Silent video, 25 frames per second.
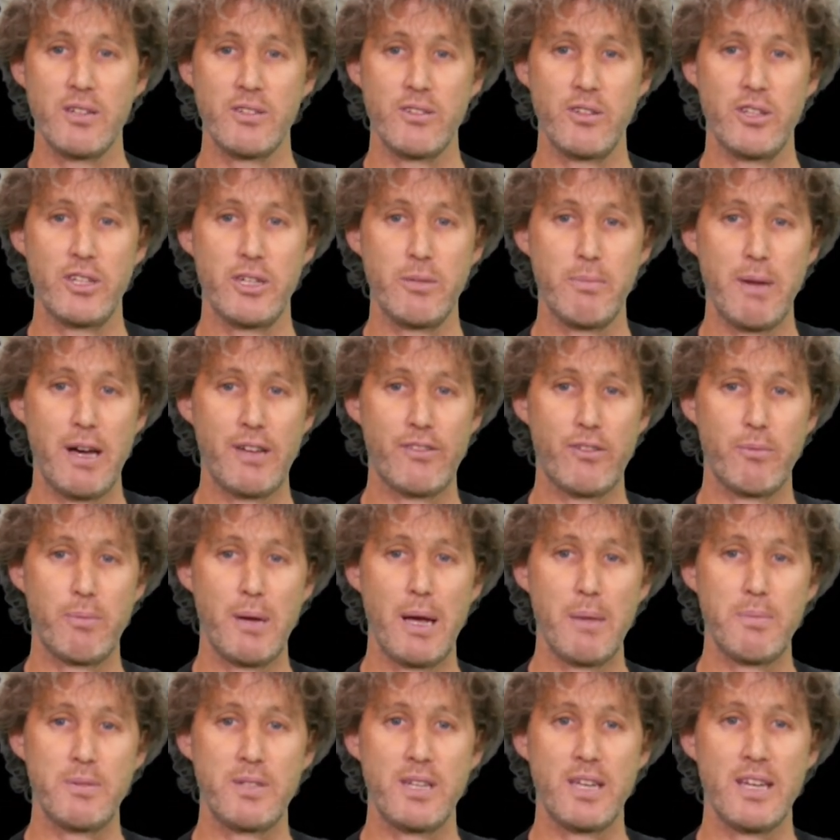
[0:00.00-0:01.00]
So the demand for
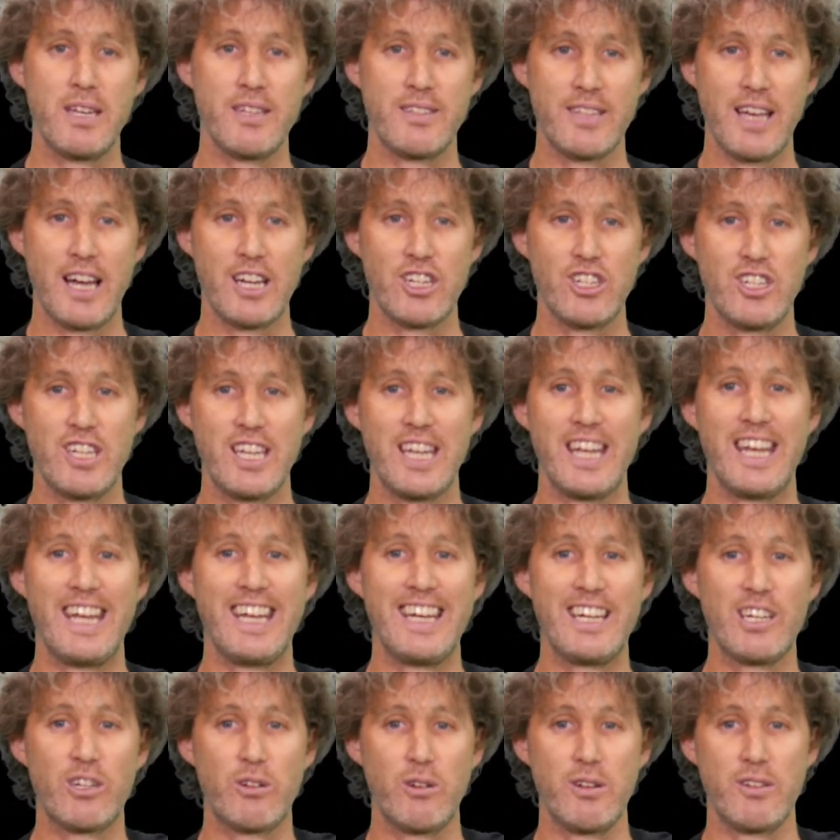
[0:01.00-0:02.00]
Pepsi is actually
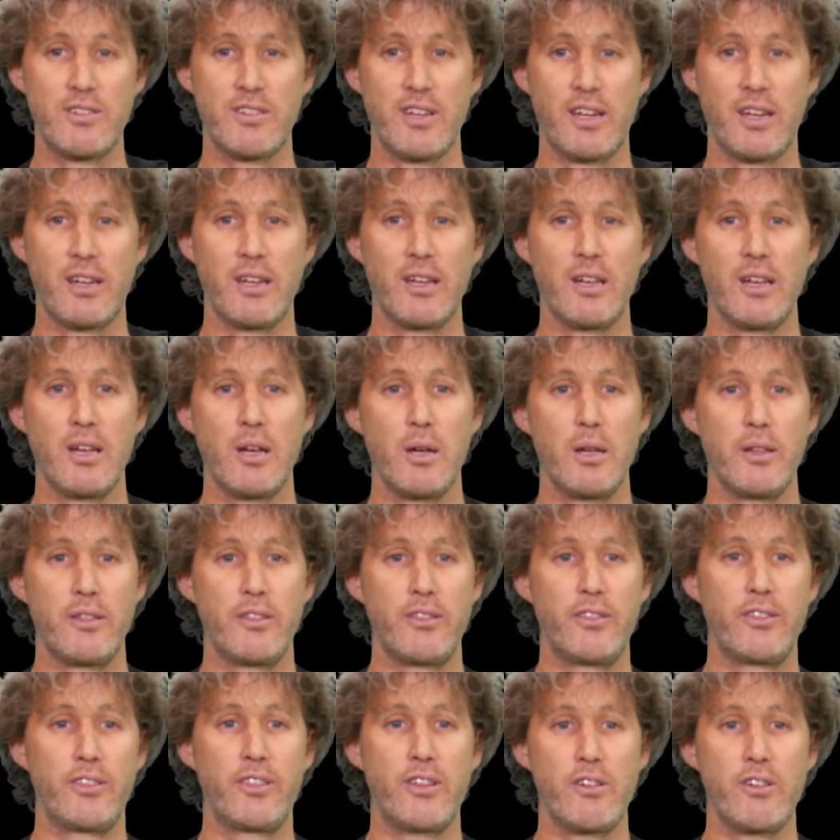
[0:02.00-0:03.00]
increasing. There